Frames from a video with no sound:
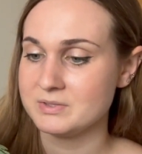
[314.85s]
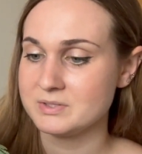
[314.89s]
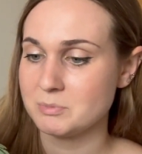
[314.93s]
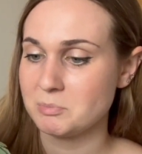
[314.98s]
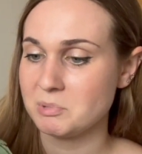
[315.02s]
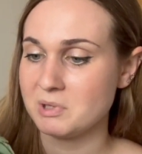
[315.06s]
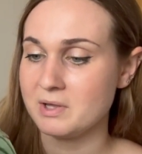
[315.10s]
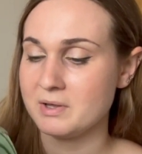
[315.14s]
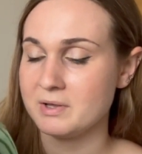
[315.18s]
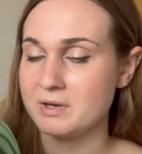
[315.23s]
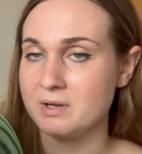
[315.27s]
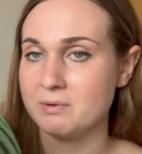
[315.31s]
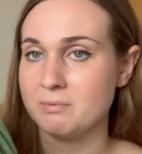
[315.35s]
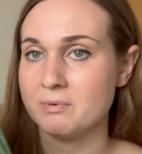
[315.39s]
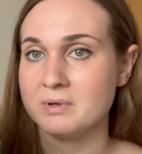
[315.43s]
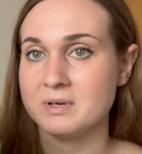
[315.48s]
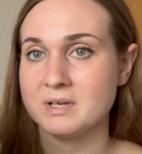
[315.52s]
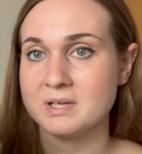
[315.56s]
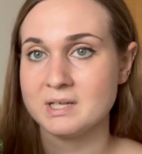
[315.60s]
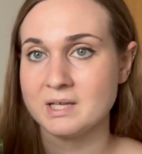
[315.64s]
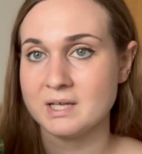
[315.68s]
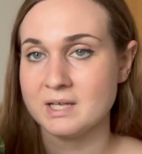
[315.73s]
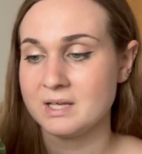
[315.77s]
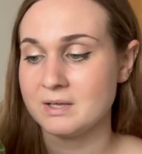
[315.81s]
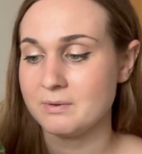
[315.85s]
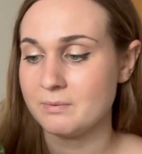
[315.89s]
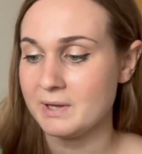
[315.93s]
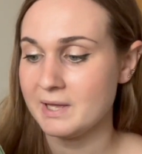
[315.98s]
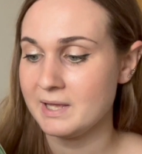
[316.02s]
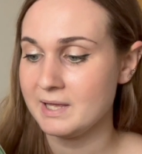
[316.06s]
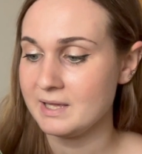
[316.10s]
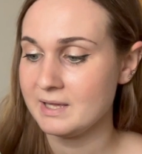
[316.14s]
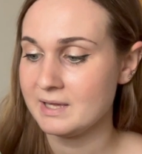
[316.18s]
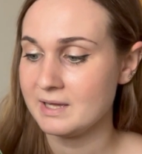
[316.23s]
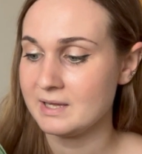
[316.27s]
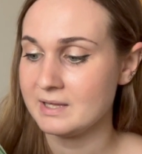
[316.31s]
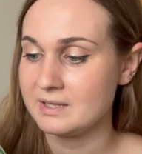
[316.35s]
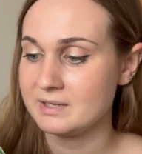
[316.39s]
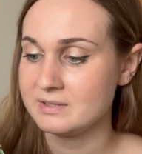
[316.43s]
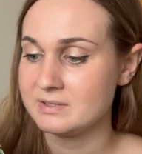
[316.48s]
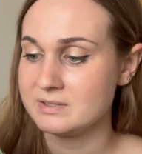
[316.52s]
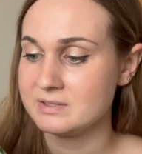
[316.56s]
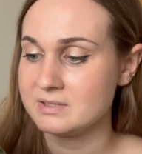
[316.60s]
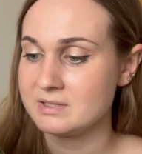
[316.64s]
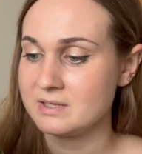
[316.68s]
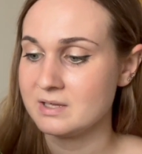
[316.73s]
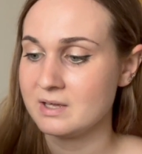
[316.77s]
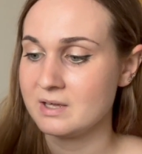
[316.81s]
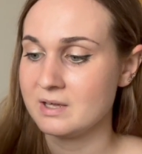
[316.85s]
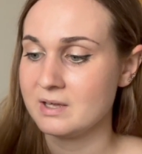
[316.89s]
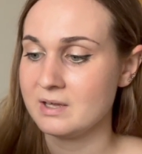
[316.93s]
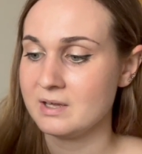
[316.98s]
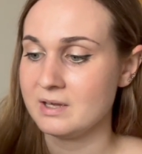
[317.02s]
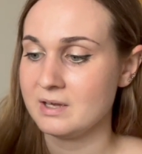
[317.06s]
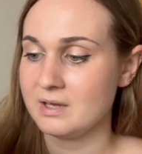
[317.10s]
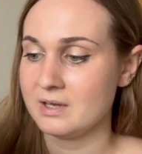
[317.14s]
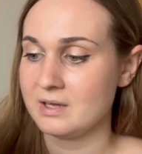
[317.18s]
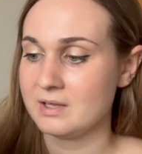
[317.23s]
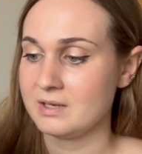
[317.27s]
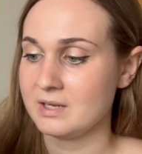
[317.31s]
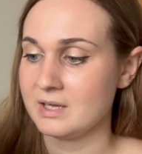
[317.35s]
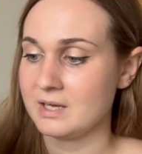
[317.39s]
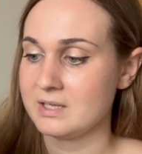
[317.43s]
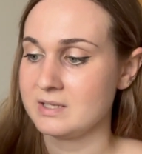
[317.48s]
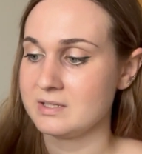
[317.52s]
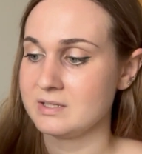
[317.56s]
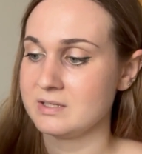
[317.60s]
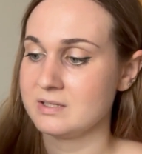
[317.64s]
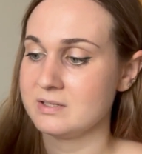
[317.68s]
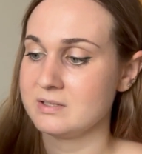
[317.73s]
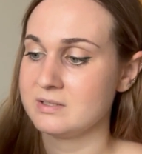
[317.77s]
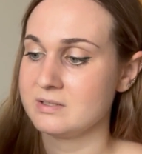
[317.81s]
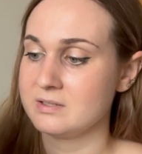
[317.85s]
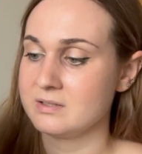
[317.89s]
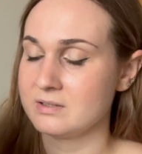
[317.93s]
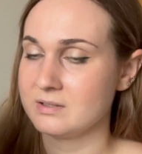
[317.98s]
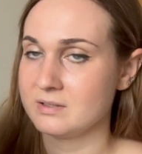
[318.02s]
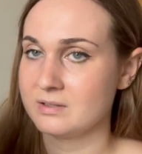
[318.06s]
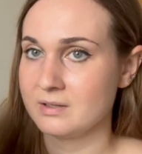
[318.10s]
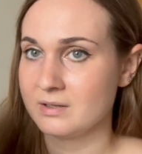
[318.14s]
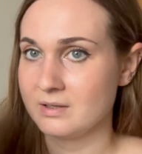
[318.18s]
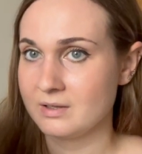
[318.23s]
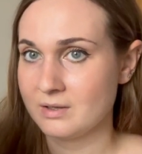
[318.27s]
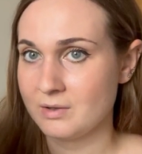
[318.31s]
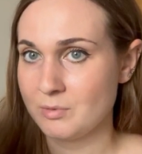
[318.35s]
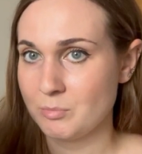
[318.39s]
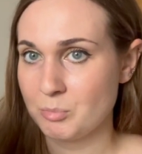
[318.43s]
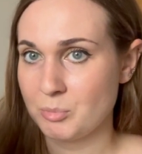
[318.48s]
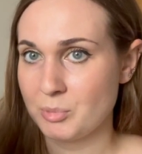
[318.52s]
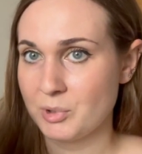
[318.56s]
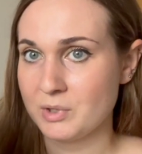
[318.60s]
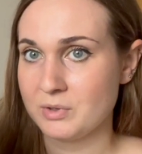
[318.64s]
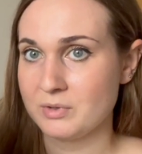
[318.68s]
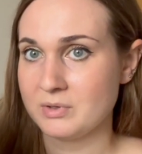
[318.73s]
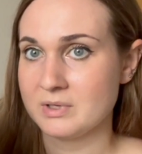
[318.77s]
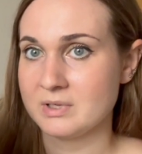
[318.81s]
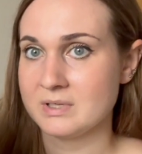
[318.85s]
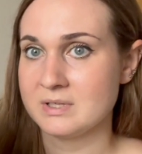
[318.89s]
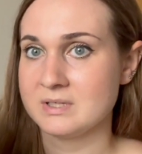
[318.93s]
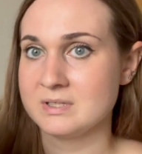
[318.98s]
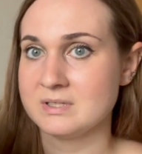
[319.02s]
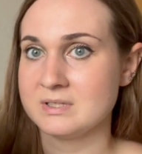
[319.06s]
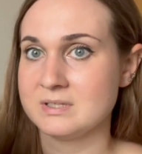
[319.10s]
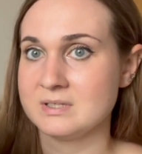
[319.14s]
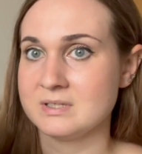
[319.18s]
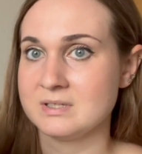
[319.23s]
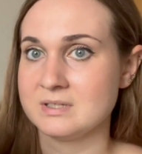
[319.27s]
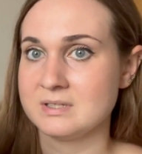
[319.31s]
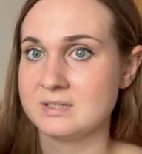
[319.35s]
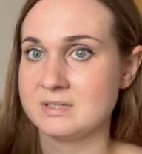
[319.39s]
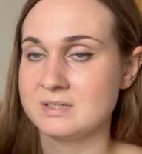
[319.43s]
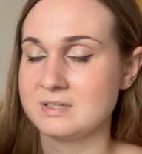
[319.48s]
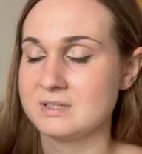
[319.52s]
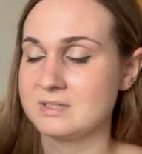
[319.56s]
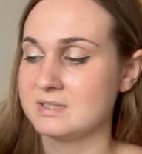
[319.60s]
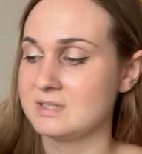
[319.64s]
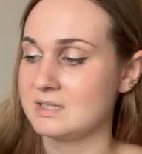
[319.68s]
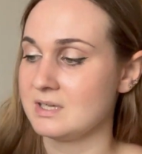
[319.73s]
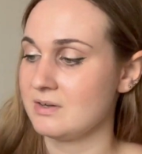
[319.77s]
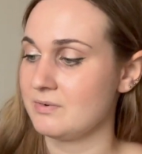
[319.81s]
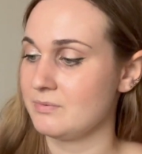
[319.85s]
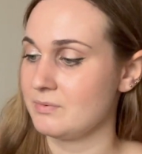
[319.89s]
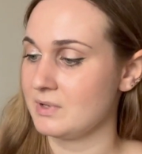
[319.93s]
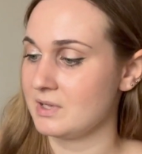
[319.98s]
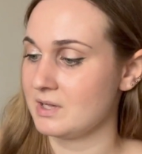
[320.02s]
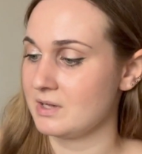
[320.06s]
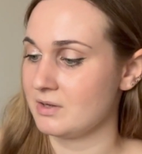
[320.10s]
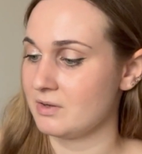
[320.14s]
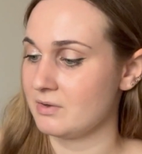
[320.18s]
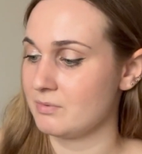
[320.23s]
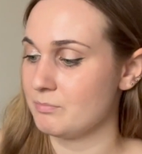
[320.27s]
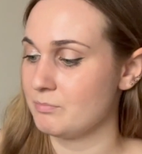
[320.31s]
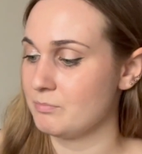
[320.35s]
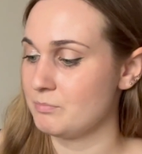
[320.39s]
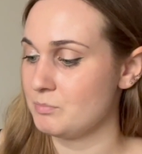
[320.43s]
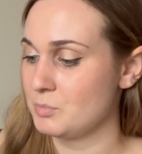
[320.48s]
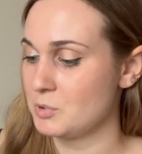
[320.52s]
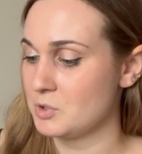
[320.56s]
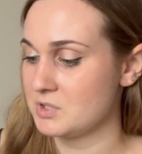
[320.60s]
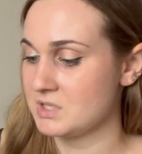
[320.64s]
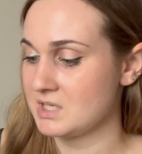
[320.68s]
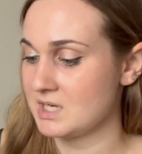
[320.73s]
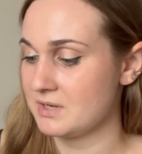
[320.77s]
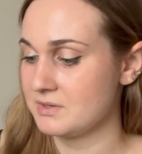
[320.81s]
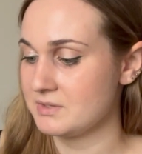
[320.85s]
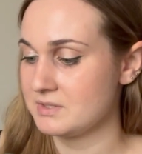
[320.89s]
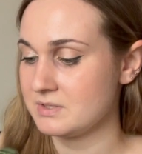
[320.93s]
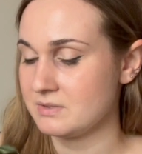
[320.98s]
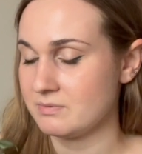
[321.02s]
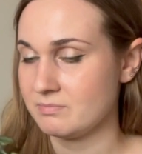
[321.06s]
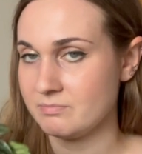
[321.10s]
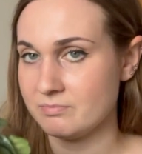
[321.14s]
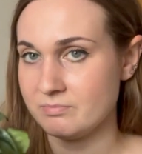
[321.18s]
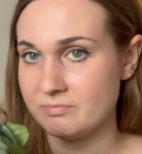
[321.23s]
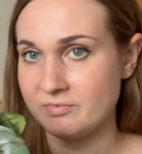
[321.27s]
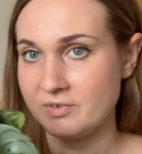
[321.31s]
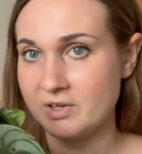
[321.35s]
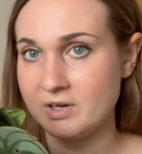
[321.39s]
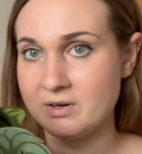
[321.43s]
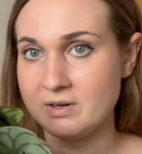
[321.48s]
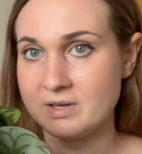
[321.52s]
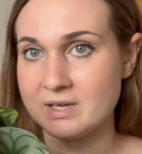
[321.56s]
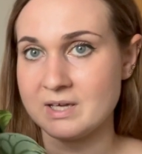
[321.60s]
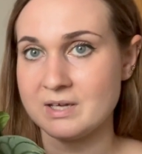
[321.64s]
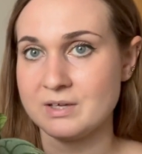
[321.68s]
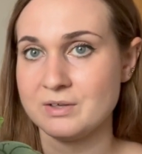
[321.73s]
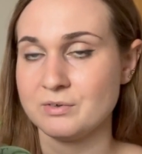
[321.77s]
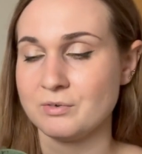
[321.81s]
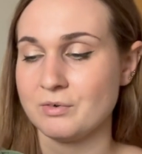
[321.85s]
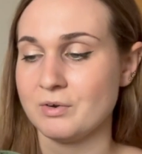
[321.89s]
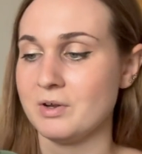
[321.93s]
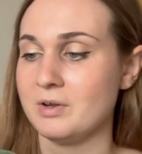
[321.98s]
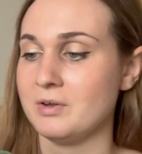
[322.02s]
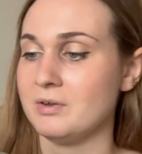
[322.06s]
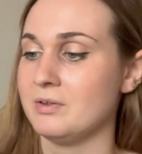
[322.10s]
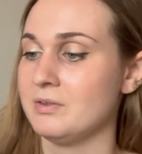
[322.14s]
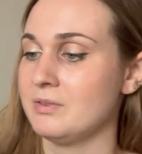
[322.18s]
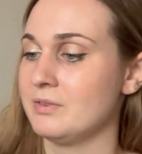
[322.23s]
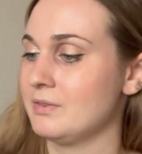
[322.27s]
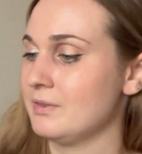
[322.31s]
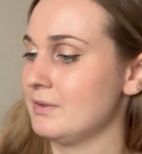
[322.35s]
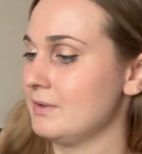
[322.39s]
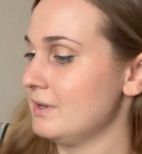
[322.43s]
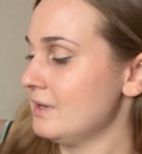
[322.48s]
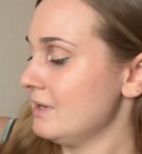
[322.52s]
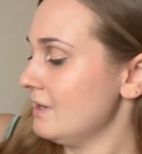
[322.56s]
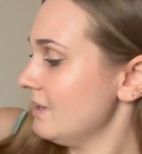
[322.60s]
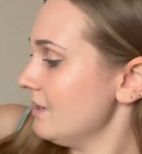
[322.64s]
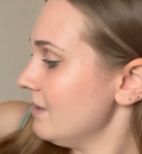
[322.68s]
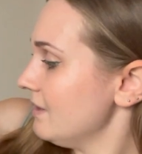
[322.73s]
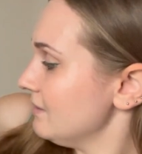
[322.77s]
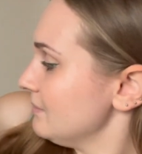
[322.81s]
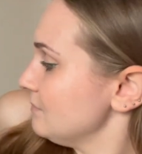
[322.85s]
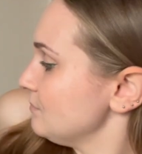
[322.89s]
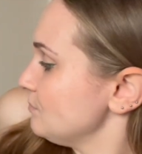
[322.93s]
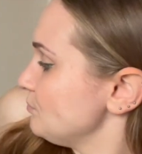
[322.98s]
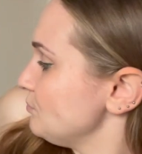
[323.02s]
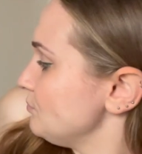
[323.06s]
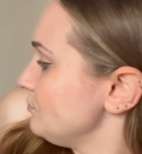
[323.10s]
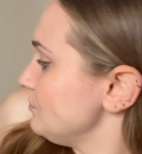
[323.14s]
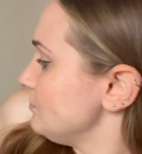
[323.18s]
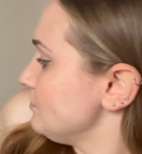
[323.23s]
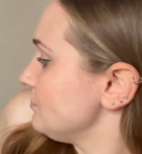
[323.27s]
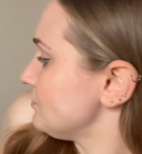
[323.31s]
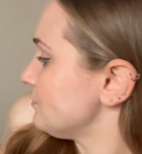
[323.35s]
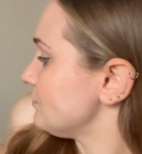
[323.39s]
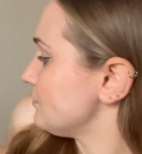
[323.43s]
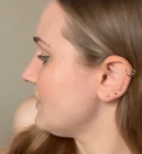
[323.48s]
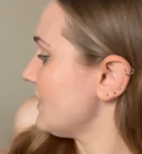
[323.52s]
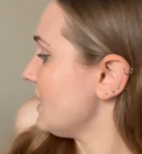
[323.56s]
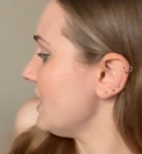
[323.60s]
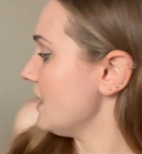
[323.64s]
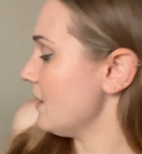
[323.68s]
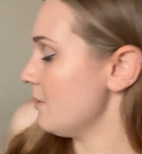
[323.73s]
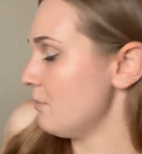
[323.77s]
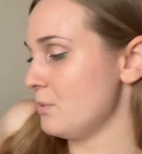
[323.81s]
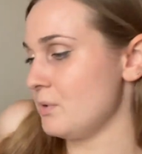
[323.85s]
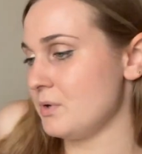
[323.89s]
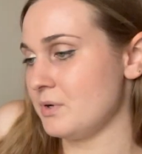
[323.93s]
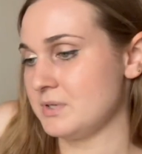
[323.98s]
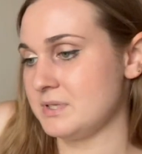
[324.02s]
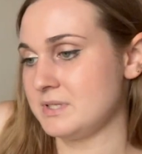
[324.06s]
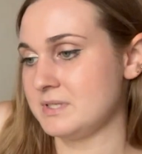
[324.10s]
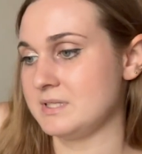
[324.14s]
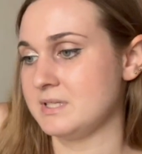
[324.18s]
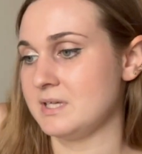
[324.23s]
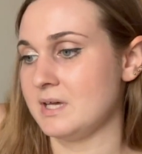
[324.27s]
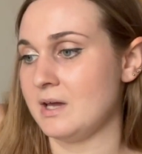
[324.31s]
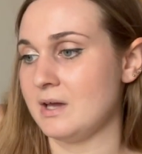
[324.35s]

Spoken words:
A plant I wanted anyway, and an added bonus to see if we can push out some variegated growth. That was